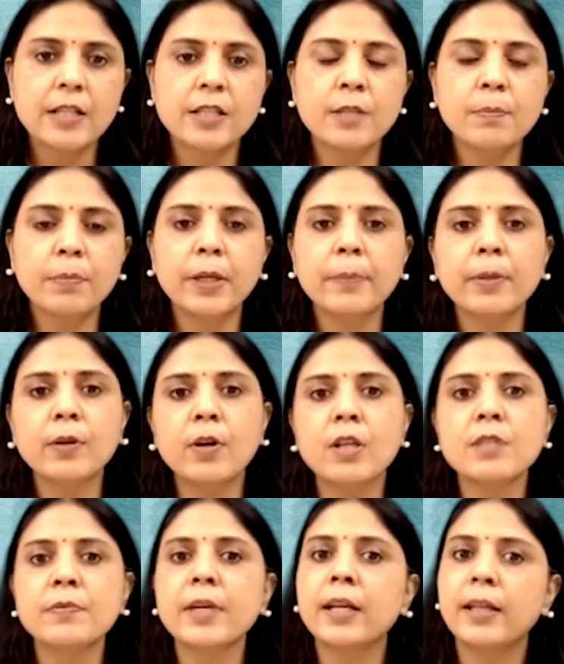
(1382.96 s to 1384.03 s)
simply
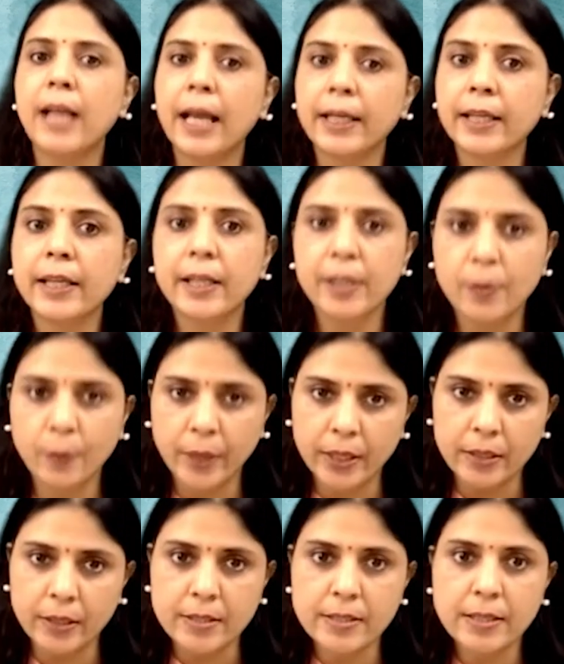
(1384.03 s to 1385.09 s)
because we are lacking in
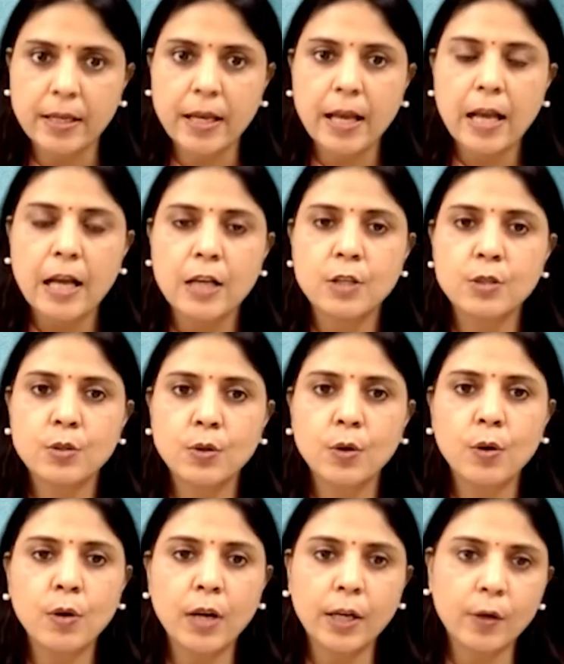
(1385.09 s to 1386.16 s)
awareness.
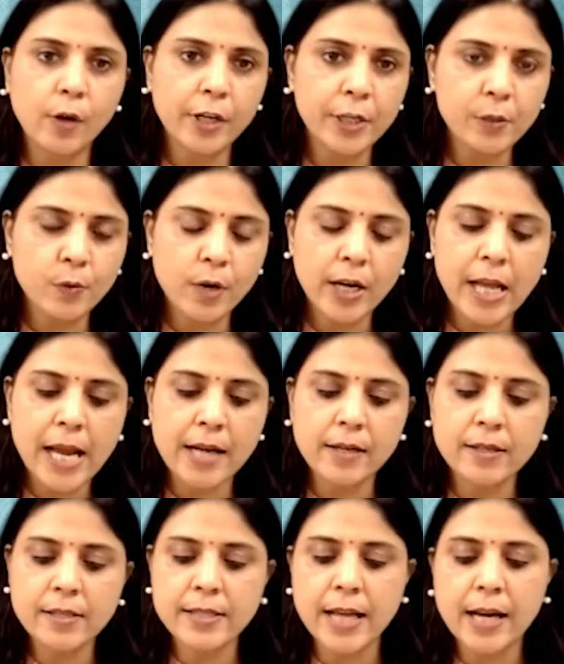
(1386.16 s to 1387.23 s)
So according to what I
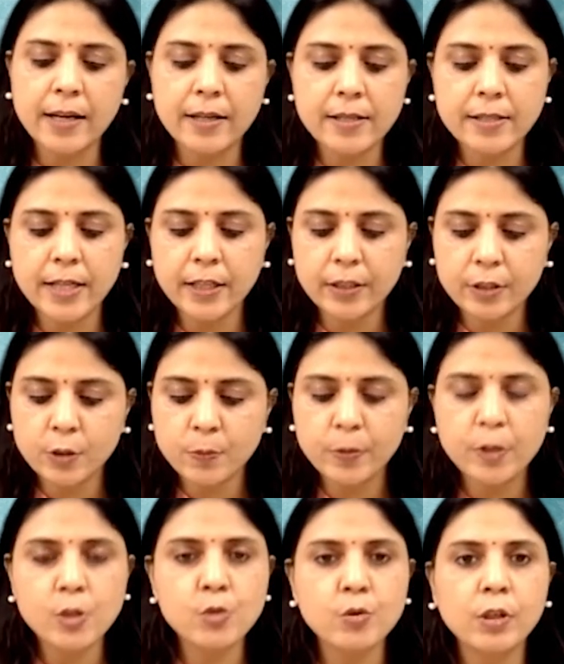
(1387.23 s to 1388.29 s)
understand is that
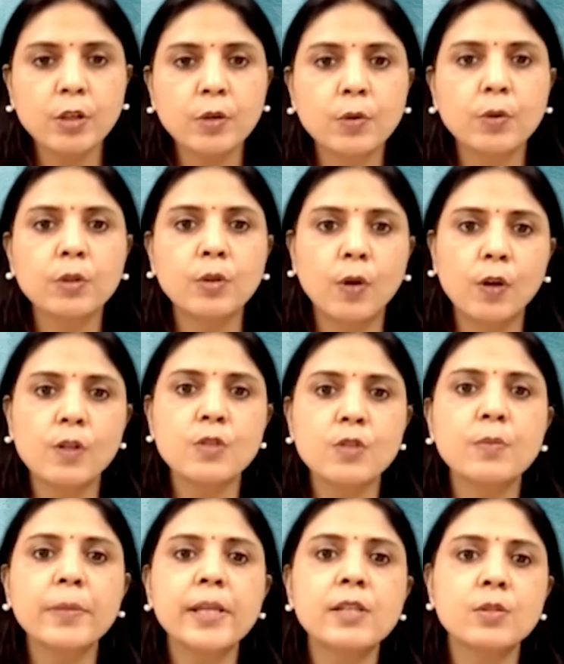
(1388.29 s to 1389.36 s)
spiritual growth
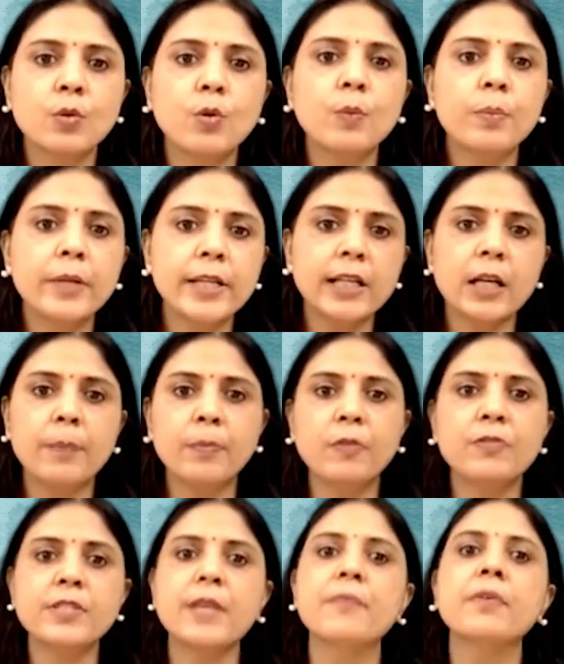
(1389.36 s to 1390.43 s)
also means opening up
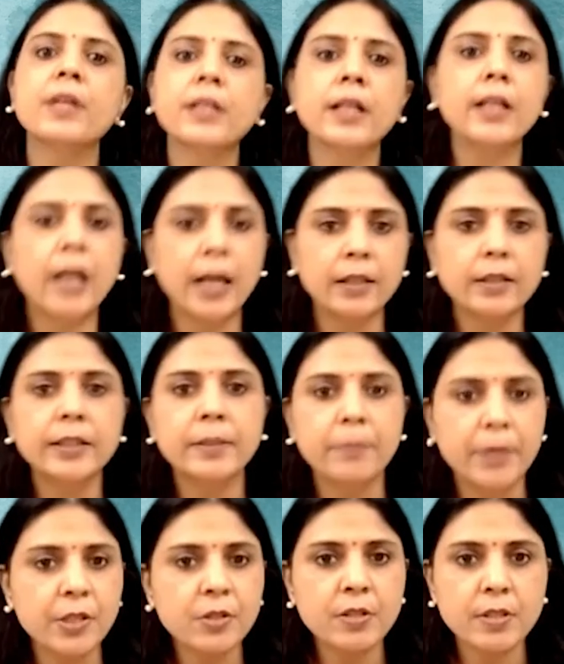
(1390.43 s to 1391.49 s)
of several other
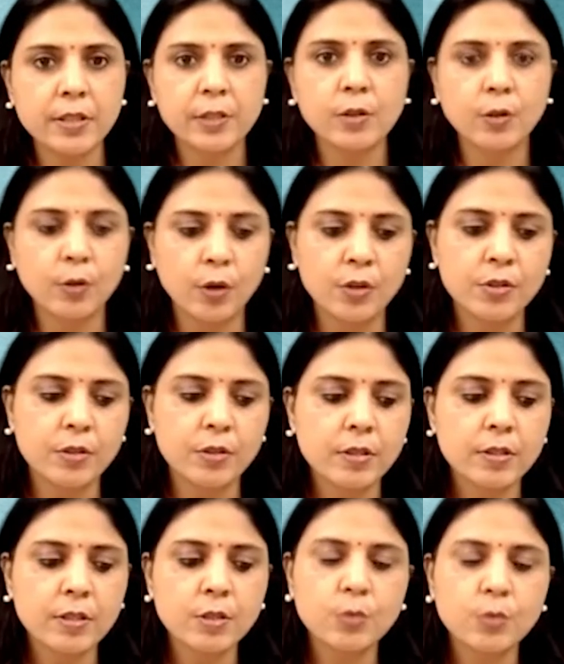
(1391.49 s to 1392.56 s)
dimensions in your
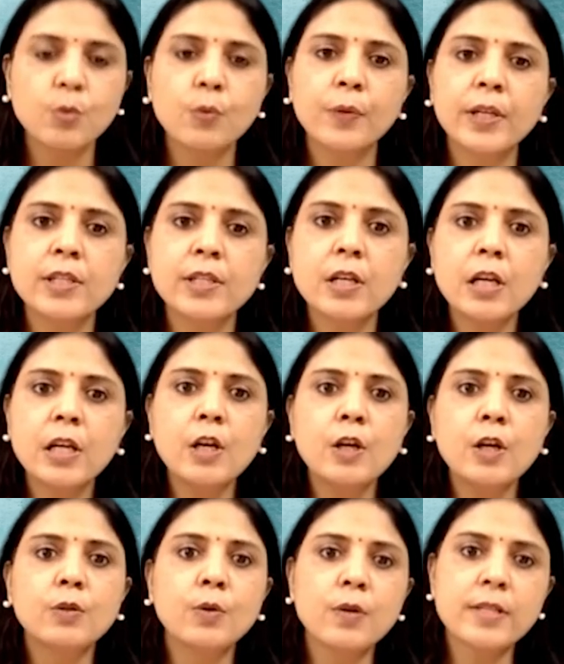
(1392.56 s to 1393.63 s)
consciousness through which
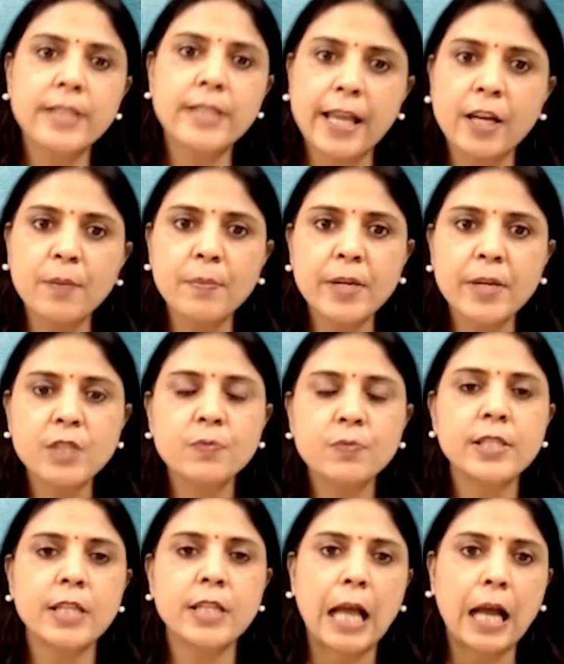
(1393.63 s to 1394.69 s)
those elements
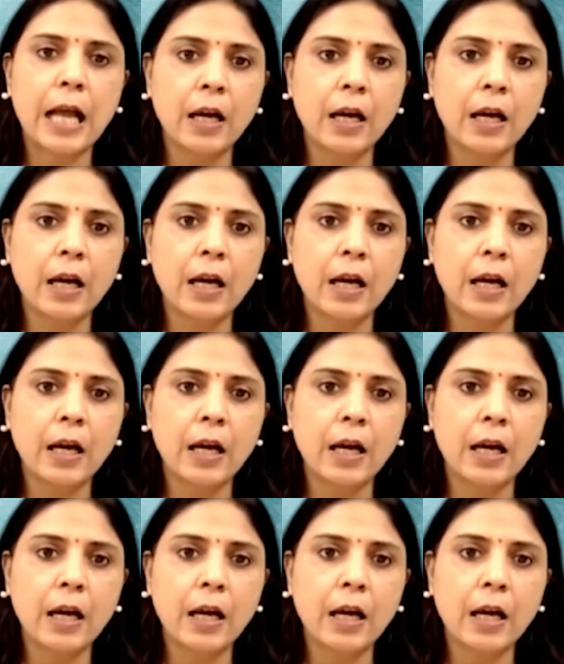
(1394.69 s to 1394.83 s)
which,